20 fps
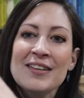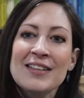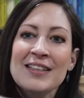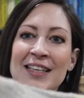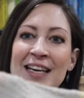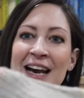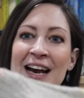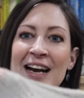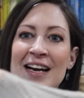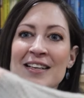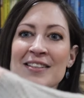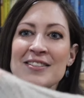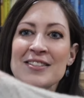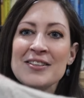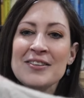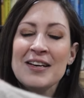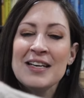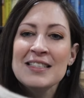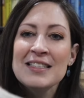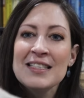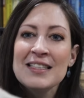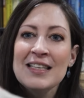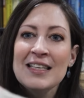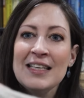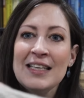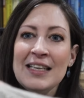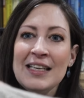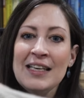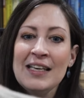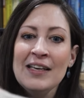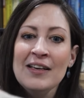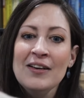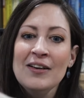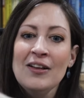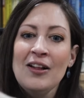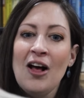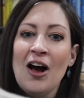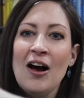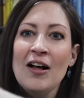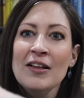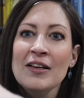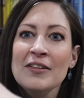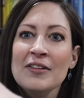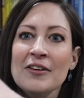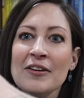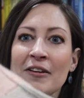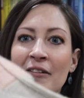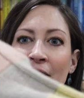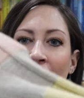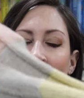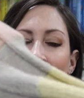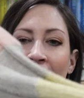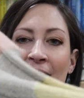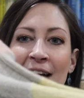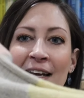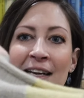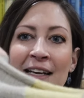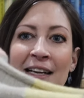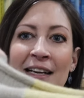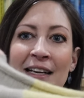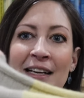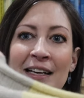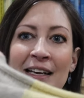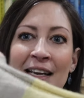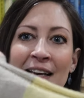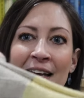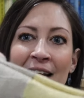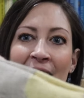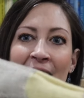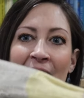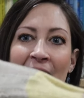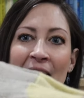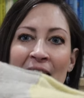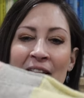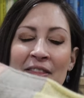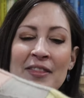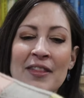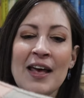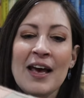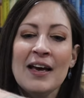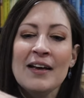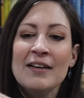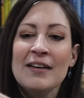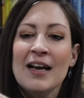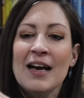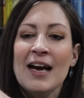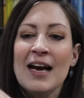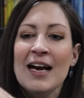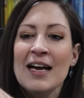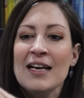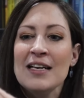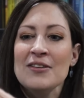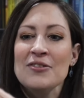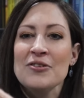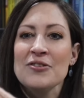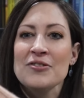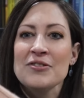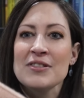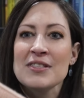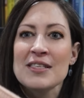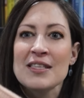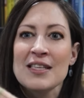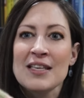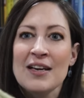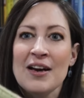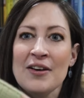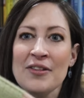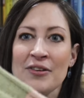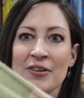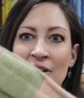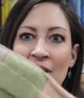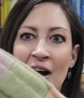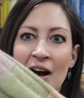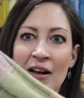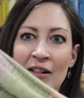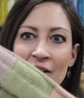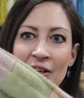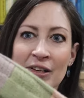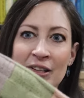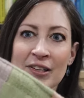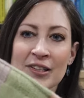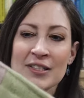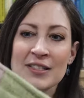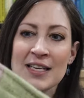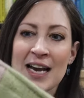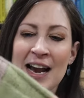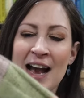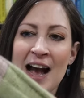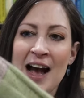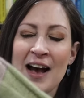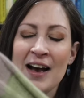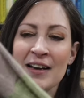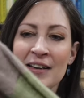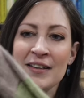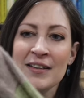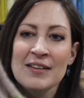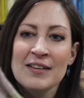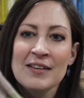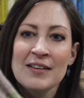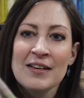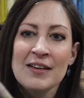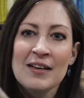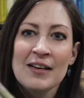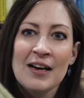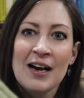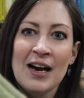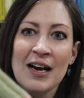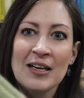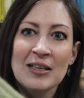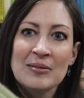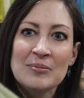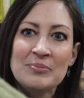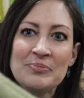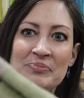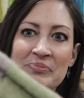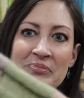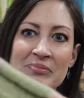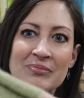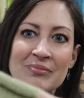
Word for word: yeah, so I did the heel all in the gray. And then I used the other colors. I had, um,